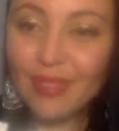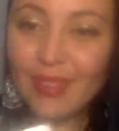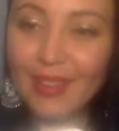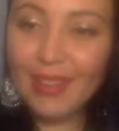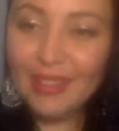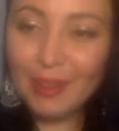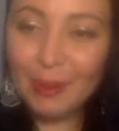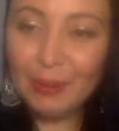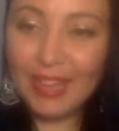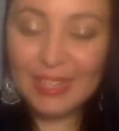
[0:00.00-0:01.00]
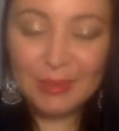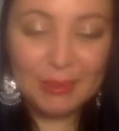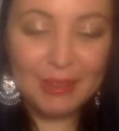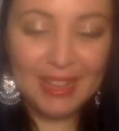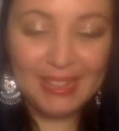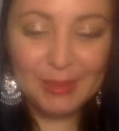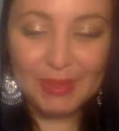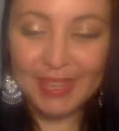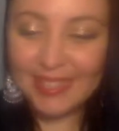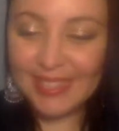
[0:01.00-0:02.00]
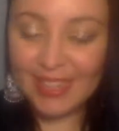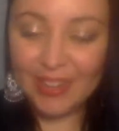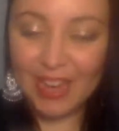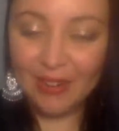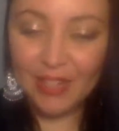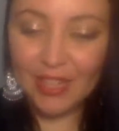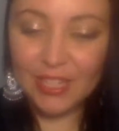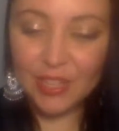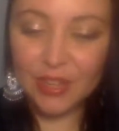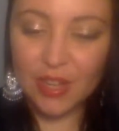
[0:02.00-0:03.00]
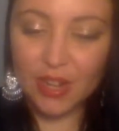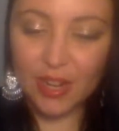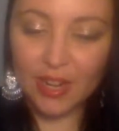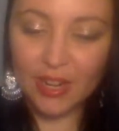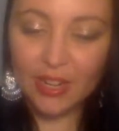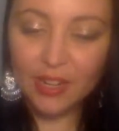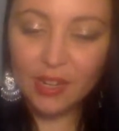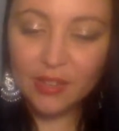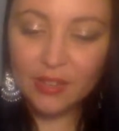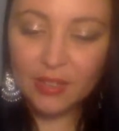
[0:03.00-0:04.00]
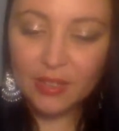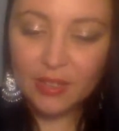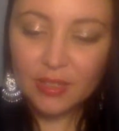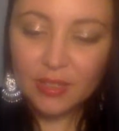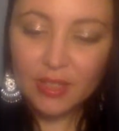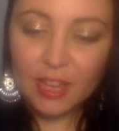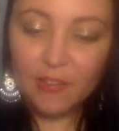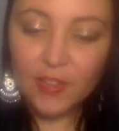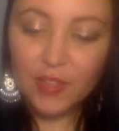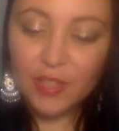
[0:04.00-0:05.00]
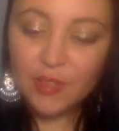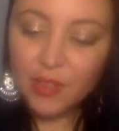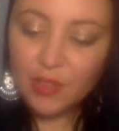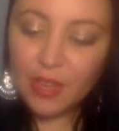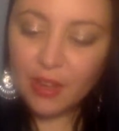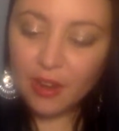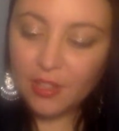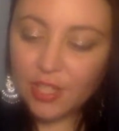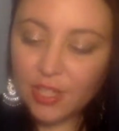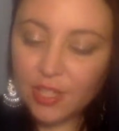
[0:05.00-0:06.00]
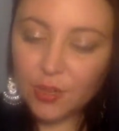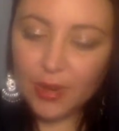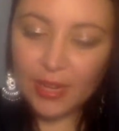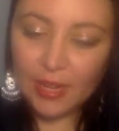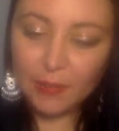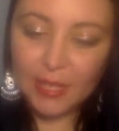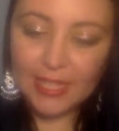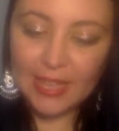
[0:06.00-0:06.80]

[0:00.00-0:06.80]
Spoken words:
Hello, Plasma. So now I'm going to get you the card. And for those of you that are just joining, please